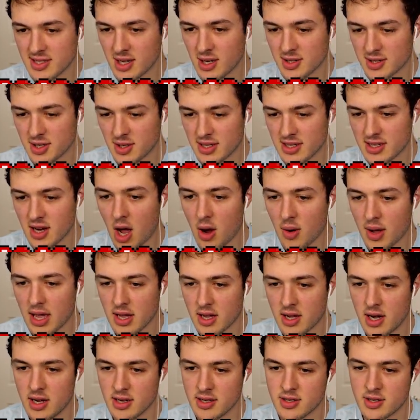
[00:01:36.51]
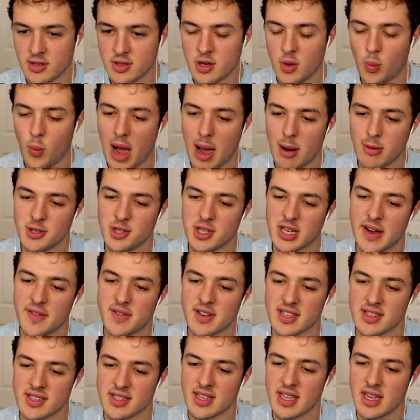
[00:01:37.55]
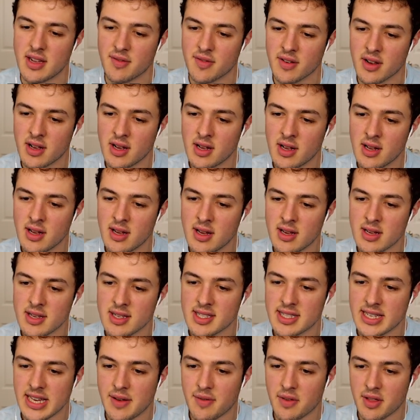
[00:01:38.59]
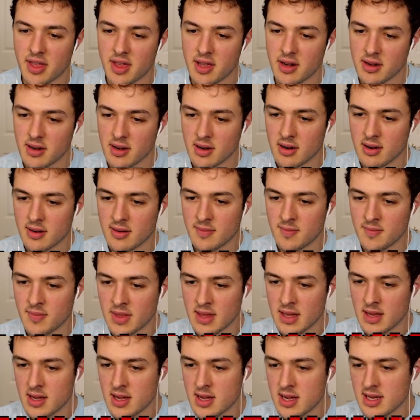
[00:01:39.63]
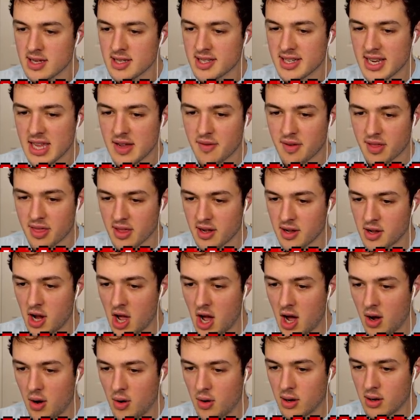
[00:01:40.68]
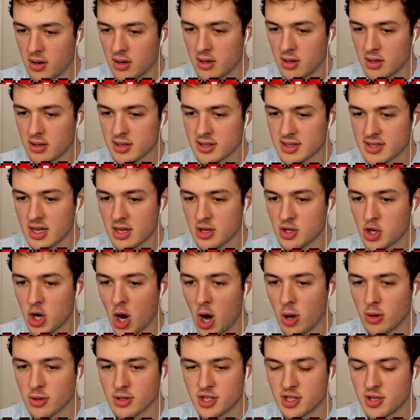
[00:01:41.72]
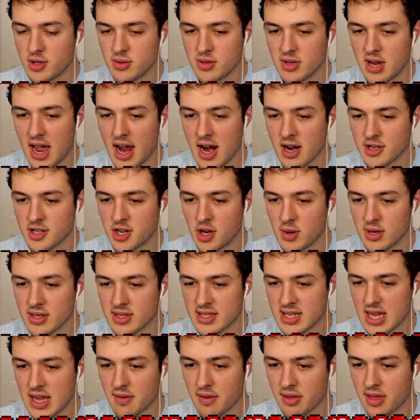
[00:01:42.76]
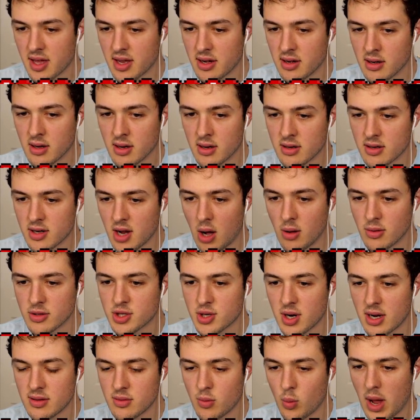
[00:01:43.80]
Okay, good. Why would you give it to Steve? Stevethan, no. Don't you dare do it, Stevethan. Don't try.